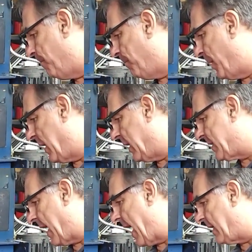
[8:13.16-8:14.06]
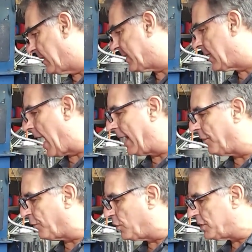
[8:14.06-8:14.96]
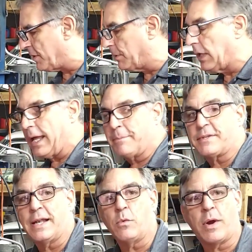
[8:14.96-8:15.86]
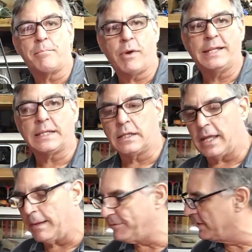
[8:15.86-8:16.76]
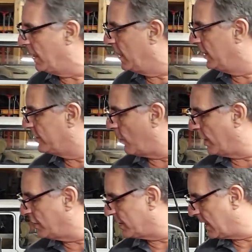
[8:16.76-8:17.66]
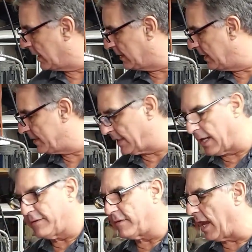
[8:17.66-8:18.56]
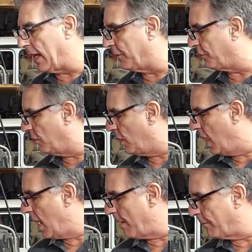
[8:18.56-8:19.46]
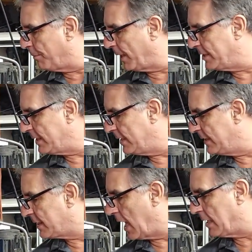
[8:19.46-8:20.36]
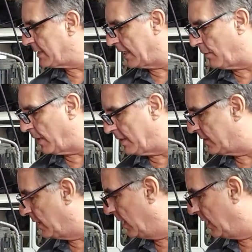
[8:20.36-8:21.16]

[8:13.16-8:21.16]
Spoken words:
because I had to slide it through some clamps. I didn't want to break the clamps, so I just cut this and I slide it through. I'm replacing these lines anyways.